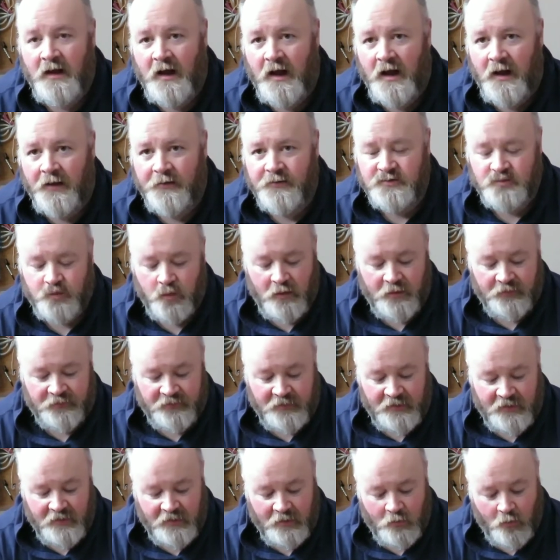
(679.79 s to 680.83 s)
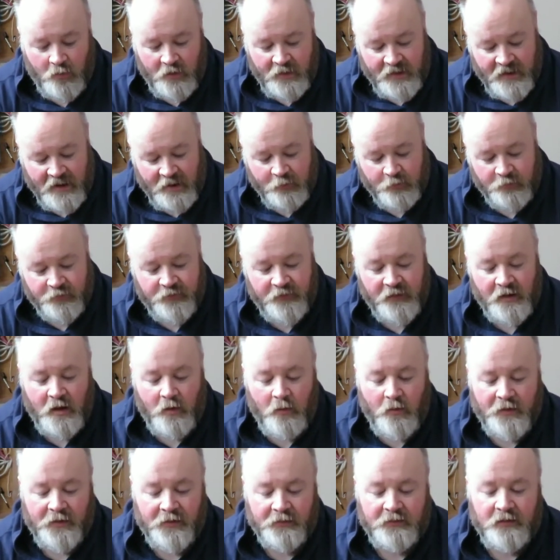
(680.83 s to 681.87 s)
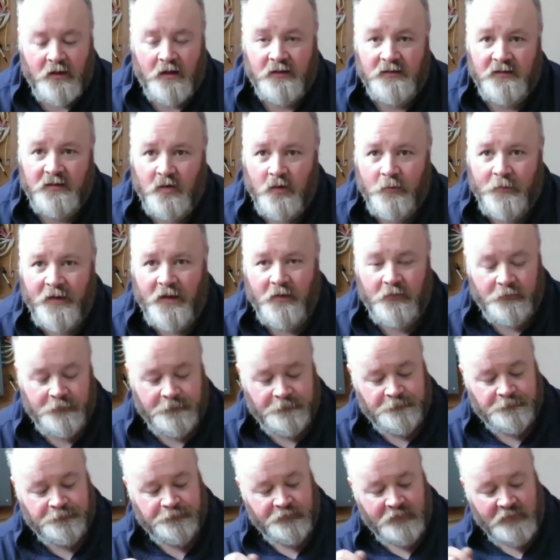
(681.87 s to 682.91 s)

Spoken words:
There's one other thing I want to talk to you about